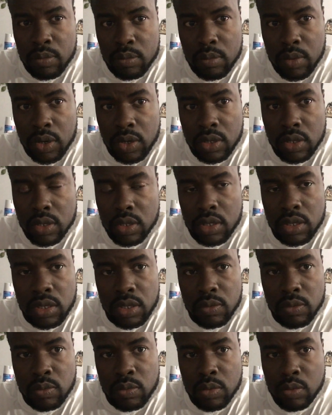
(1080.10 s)
But
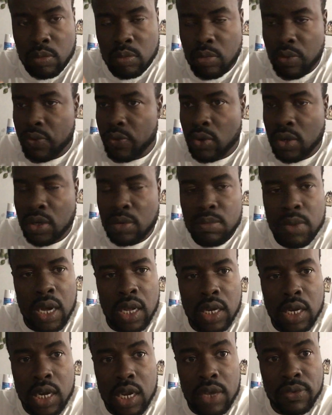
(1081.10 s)
before the
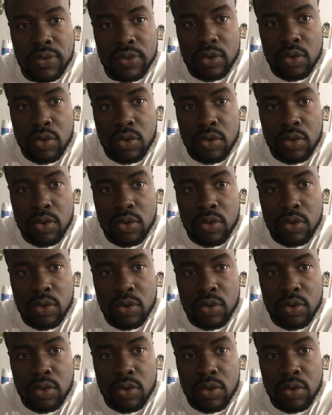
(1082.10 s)
man left